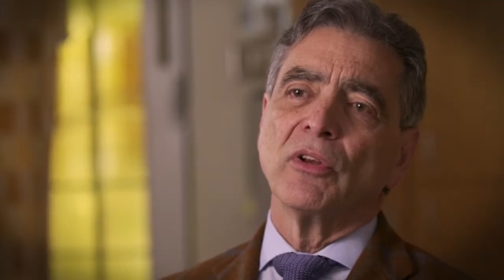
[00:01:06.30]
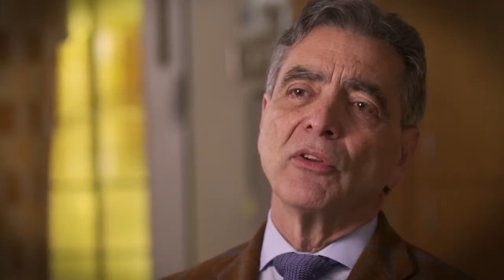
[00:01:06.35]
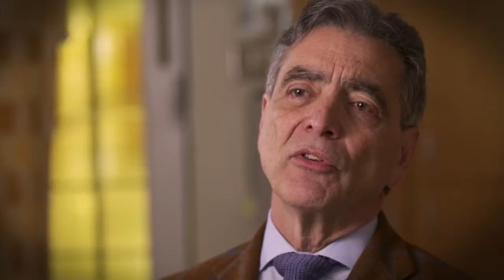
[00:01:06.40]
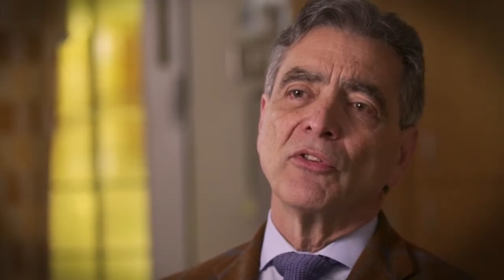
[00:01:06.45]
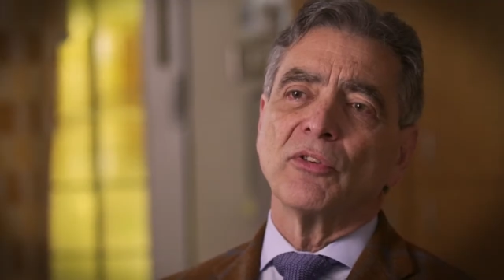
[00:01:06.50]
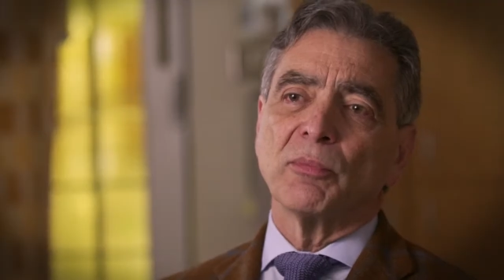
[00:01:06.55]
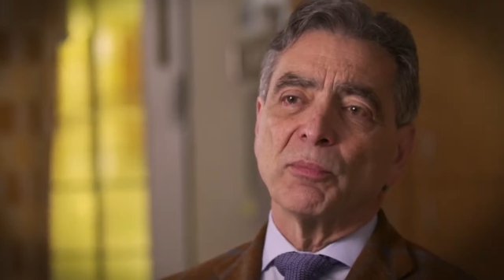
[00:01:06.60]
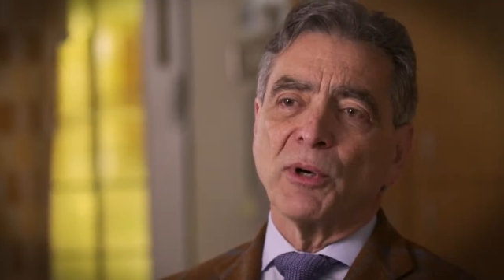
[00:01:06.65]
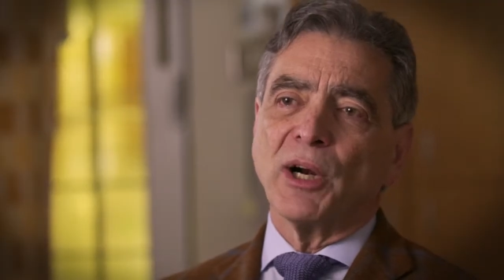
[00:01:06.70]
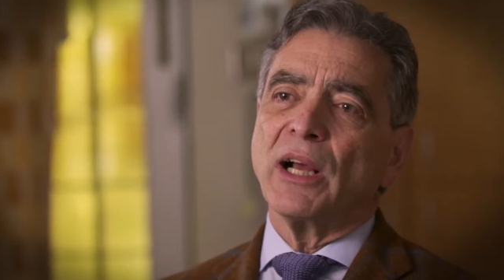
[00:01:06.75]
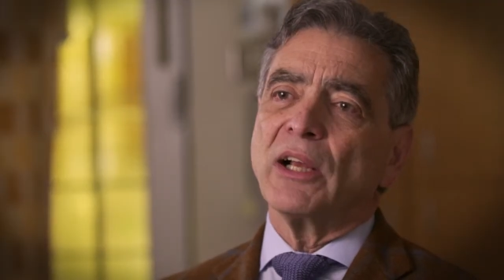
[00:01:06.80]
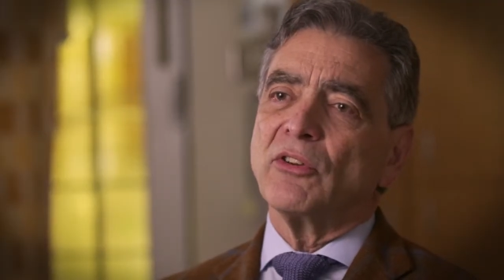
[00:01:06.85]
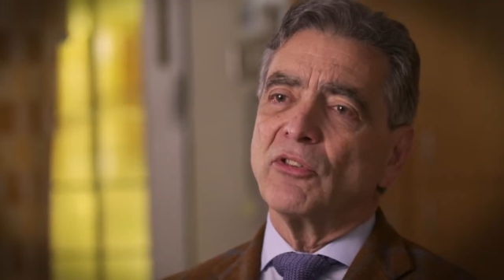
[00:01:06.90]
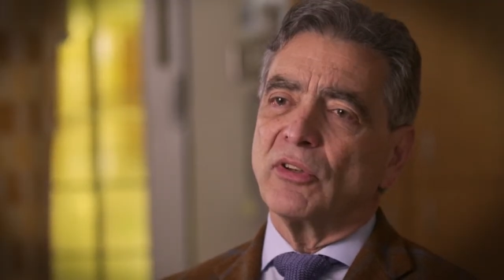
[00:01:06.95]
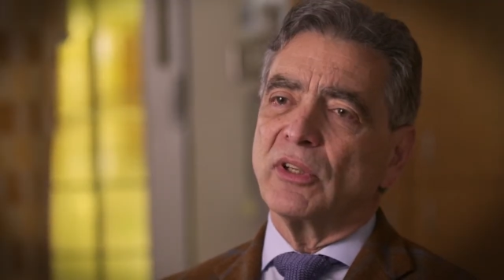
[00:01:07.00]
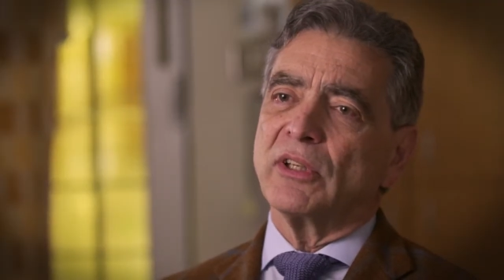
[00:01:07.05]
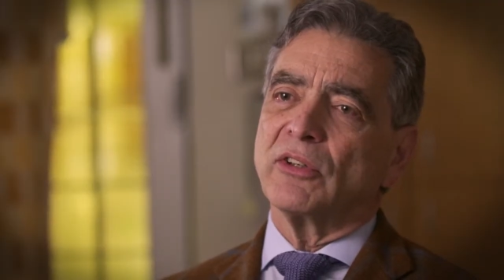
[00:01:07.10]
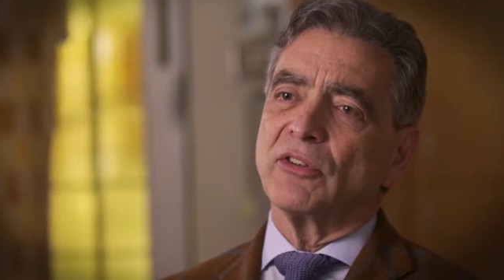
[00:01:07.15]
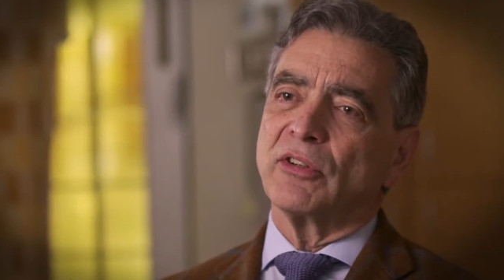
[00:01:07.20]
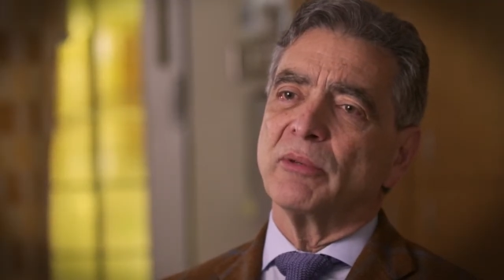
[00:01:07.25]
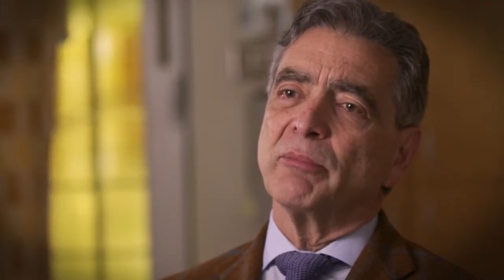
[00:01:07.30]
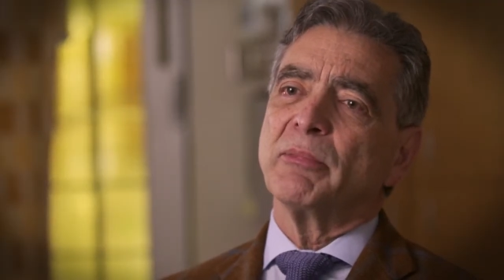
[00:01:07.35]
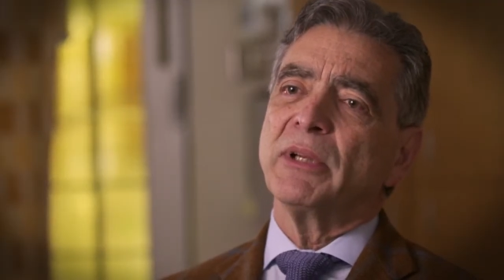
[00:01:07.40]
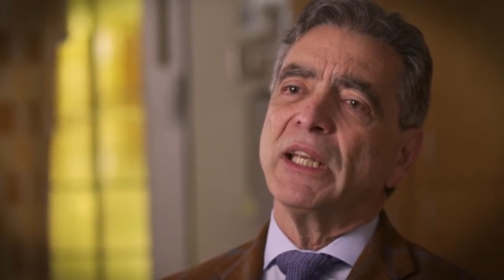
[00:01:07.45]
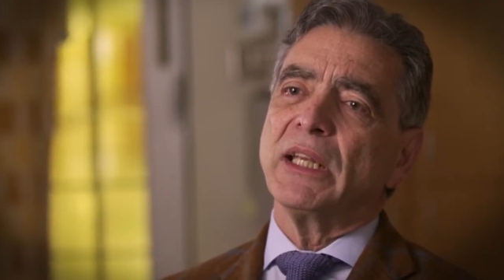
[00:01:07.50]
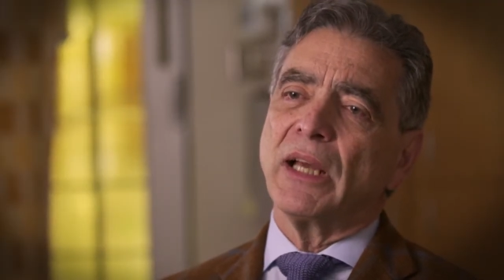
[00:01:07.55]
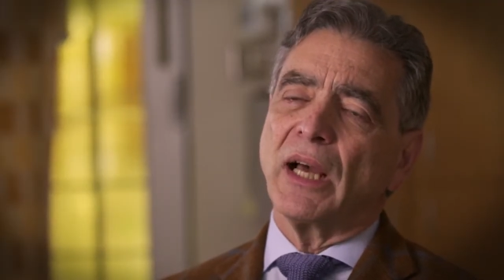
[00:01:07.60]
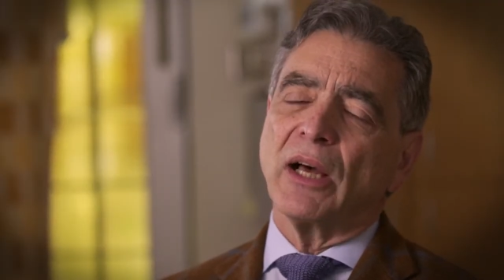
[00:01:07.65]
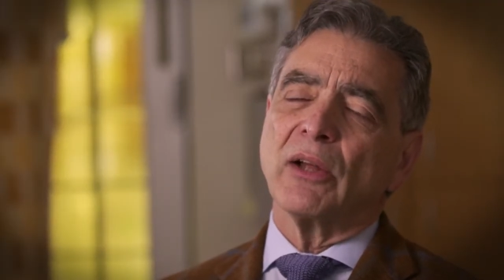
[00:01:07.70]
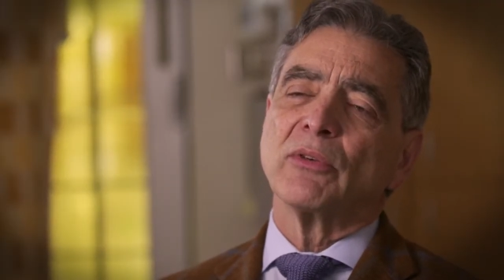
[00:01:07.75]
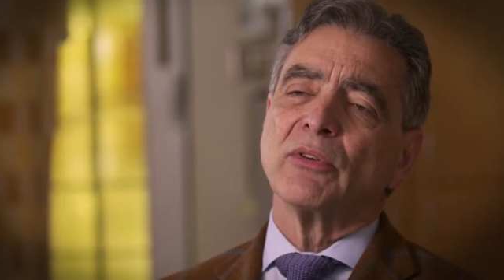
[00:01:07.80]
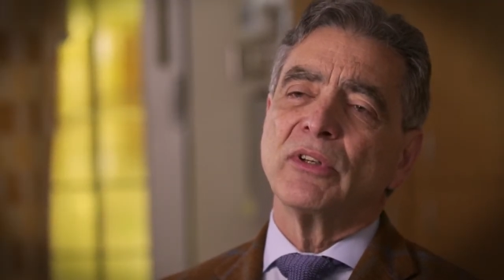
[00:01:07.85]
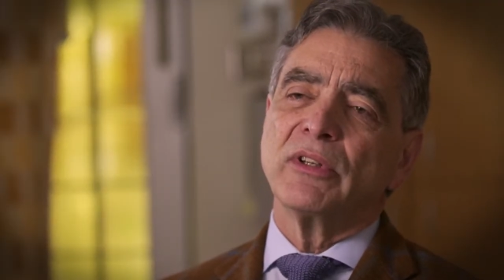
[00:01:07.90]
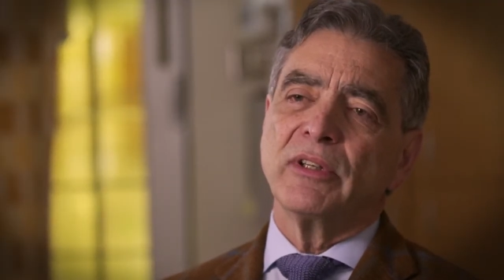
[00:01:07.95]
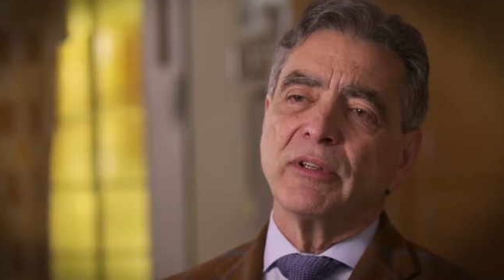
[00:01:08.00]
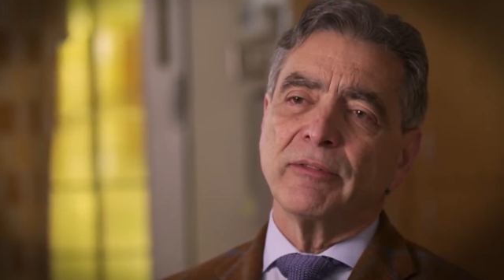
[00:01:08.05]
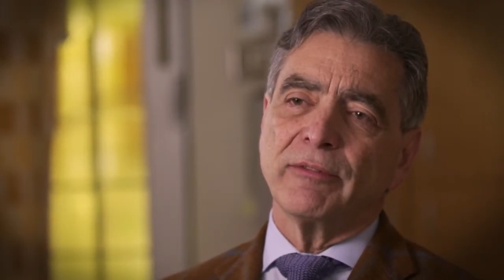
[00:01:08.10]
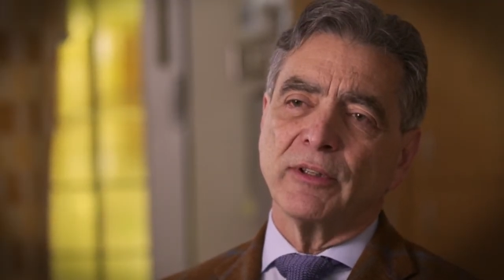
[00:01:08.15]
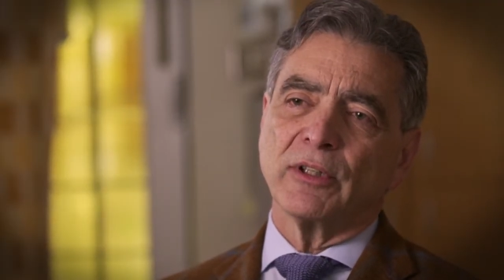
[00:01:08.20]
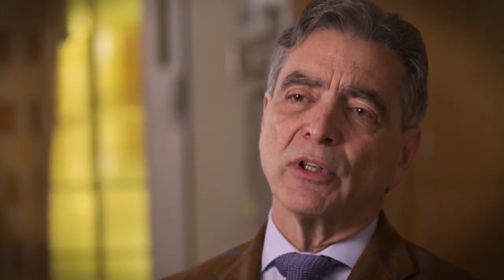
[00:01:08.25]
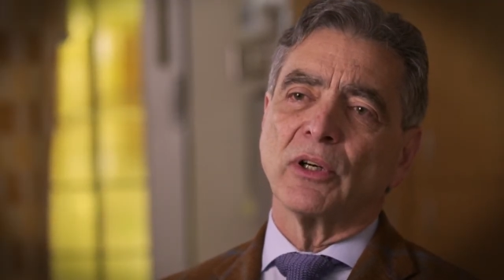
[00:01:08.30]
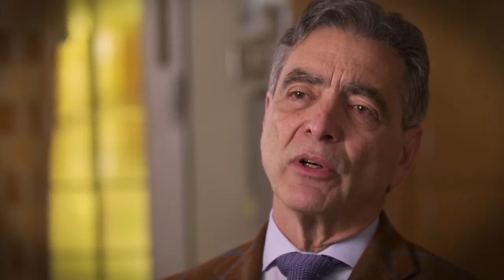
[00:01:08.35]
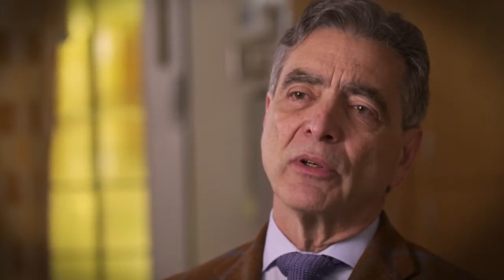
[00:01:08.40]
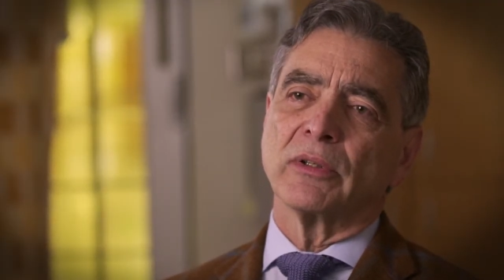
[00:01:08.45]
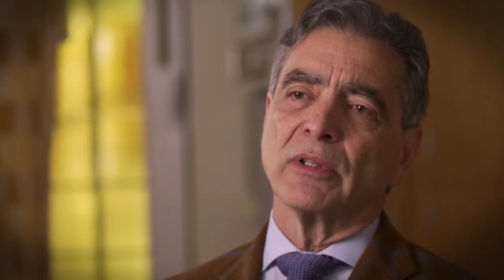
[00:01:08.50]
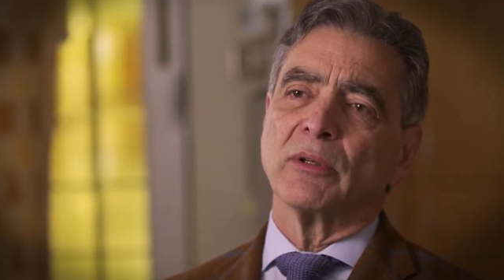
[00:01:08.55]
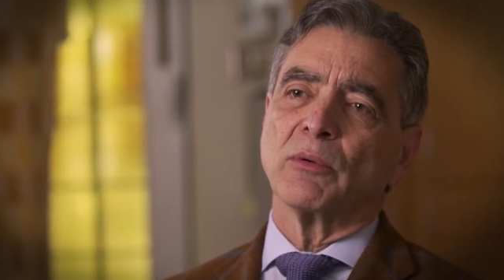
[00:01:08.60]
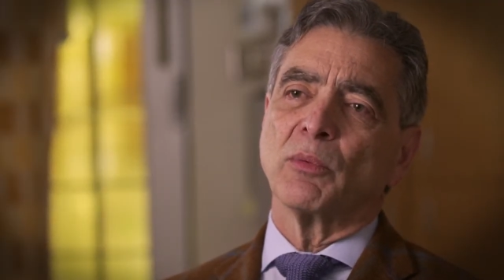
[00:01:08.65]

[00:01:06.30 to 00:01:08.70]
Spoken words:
surprising to me how difficult it